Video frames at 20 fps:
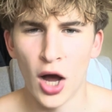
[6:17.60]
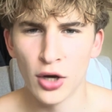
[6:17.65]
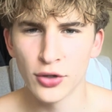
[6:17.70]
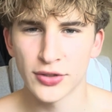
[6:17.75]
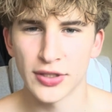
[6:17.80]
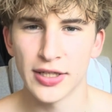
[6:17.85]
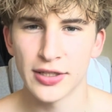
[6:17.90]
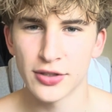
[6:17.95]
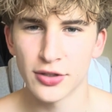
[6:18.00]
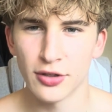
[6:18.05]
I would
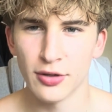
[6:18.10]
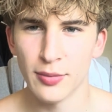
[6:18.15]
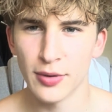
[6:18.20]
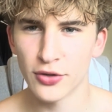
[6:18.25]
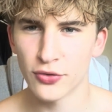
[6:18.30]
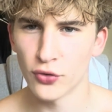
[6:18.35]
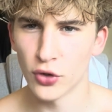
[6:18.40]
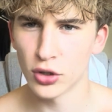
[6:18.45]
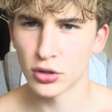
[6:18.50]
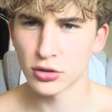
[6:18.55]
say to them
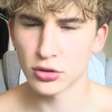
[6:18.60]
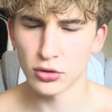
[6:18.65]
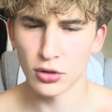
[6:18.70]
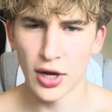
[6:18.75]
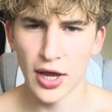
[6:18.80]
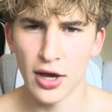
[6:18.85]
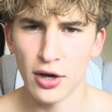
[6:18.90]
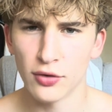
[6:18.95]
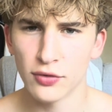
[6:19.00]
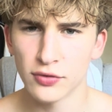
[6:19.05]
is focus on your
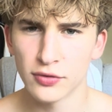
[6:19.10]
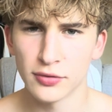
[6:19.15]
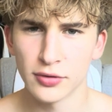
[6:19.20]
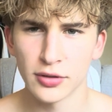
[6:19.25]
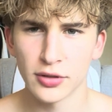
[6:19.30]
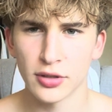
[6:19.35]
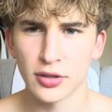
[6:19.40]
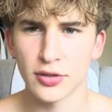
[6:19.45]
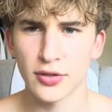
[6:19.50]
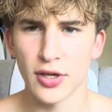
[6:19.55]
health,
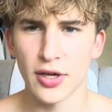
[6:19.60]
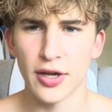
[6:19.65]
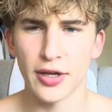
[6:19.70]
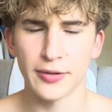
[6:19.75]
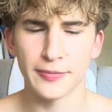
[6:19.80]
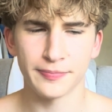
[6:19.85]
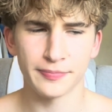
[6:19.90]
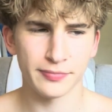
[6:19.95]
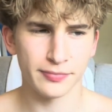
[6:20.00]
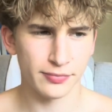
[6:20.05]

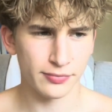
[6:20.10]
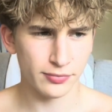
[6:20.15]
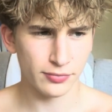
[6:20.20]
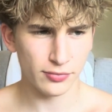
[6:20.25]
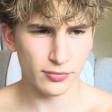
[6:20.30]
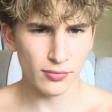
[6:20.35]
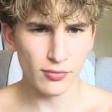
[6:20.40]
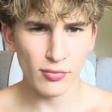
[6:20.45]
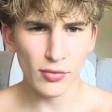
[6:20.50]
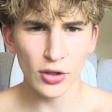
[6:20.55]
because
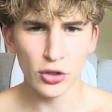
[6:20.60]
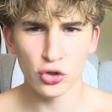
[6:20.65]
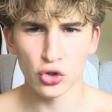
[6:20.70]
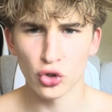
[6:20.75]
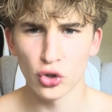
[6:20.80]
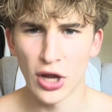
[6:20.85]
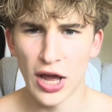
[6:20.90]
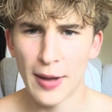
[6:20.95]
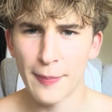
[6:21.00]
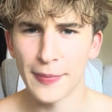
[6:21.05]

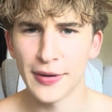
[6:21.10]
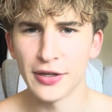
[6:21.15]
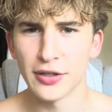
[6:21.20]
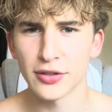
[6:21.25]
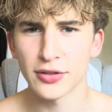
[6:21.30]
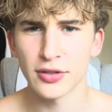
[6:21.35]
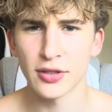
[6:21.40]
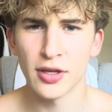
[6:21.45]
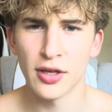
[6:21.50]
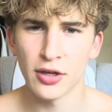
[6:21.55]
true
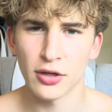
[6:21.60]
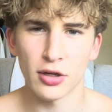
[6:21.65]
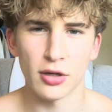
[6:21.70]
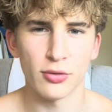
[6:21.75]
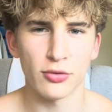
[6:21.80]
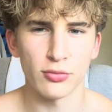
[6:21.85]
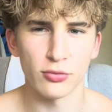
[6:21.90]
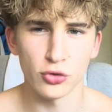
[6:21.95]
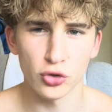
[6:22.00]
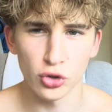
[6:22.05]
happiness
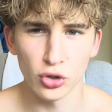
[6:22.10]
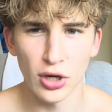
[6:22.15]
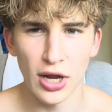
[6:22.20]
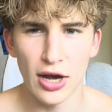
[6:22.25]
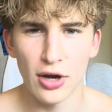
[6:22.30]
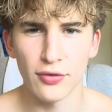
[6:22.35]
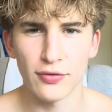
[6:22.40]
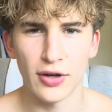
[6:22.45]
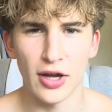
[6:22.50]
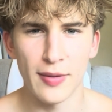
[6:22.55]
comes from true
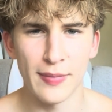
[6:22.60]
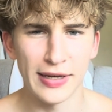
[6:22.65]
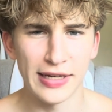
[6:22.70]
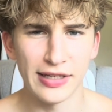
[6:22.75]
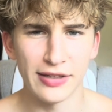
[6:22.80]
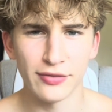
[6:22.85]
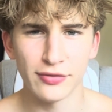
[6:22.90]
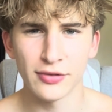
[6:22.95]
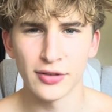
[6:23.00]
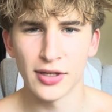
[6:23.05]
health, I
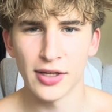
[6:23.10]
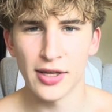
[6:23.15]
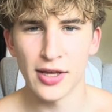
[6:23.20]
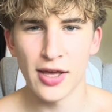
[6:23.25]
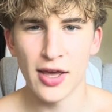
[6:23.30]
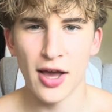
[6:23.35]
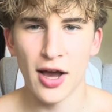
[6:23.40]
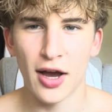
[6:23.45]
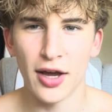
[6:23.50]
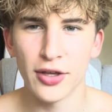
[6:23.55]
believe.
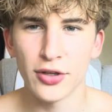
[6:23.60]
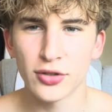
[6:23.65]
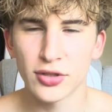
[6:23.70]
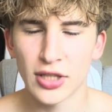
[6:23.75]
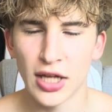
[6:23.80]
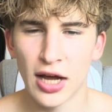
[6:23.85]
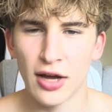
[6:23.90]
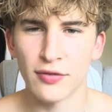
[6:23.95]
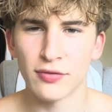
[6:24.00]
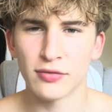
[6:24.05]
I used
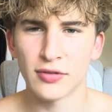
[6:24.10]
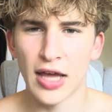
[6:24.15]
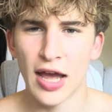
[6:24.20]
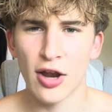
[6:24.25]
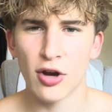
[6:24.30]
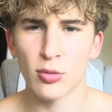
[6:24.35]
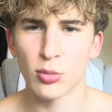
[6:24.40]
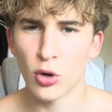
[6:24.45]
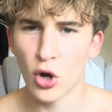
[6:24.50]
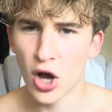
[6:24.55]
to have
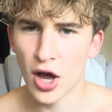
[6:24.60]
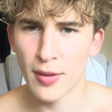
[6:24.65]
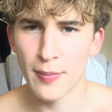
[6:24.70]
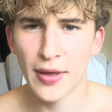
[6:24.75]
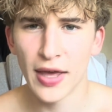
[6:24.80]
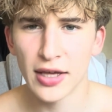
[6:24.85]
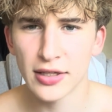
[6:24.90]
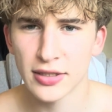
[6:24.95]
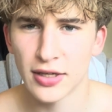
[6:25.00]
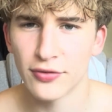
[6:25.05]
terrible
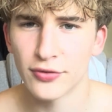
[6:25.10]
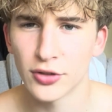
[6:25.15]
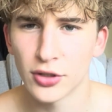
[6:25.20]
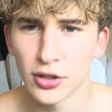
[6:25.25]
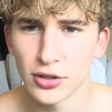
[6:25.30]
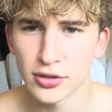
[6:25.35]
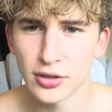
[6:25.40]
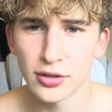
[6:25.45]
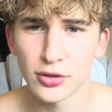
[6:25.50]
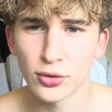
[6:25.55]
IBS, have to
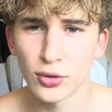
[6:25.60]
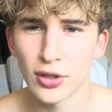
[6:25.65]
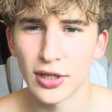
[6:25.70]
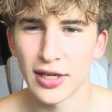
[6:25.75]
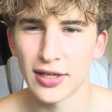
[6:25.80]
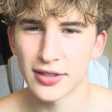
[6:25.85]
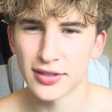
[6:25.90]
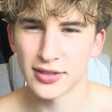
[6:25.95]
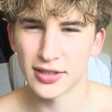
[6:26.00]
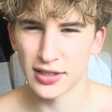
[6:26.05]
go to the
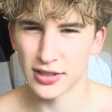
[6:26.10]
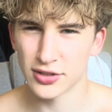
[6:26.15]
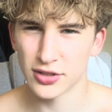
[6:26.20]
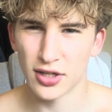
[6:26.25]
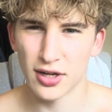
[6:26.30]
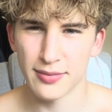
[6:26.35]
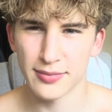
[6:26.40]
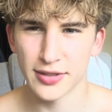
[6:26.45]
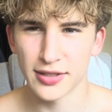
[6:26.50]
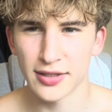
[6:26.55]
toilet 6
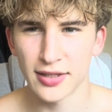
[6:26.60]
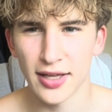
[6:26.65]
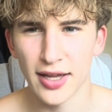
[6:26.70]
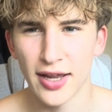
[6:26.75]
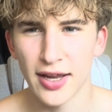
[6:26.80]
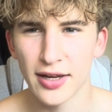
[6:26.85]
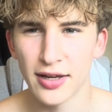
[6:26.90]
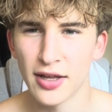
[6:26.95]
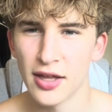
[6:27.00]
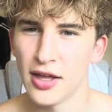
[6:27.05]
times a
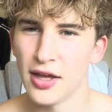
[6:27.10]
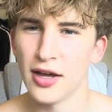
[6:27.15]
day.